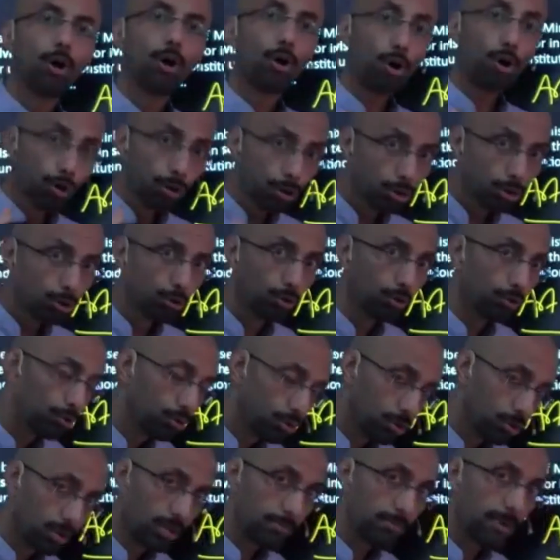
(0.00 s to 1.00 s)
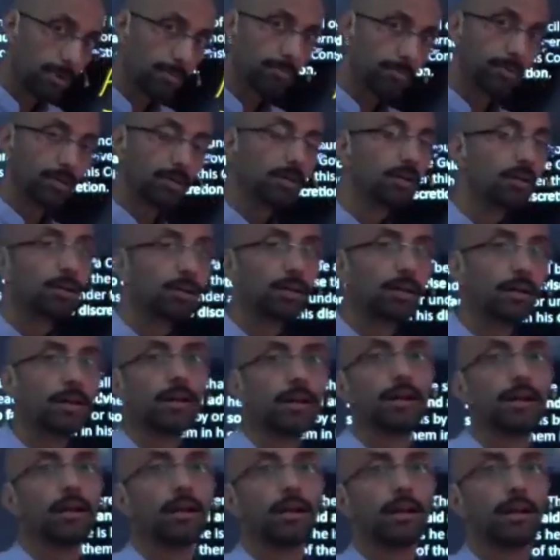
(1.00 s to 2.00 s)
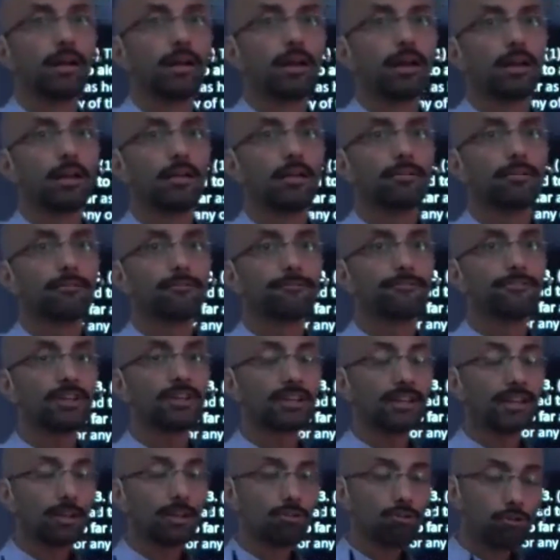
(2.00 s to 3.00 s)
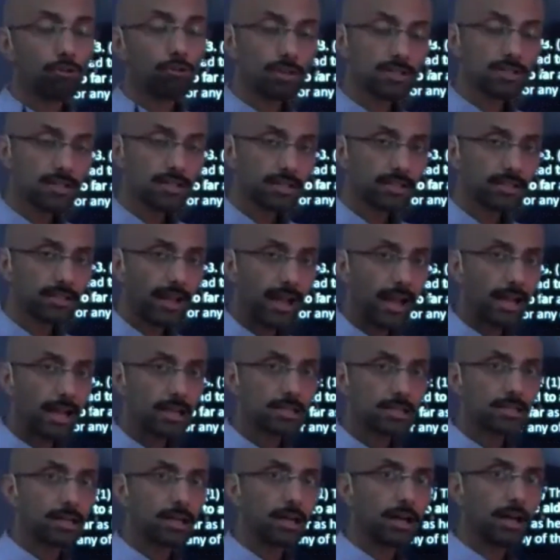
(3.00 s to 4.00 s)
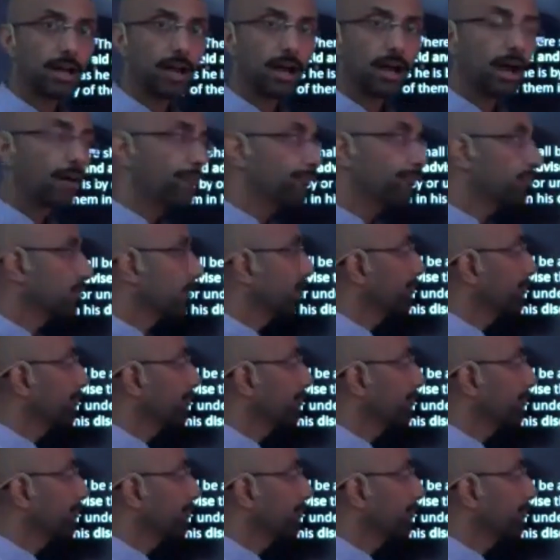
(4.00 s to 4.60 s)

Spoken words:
Although, remember, we cannot say that after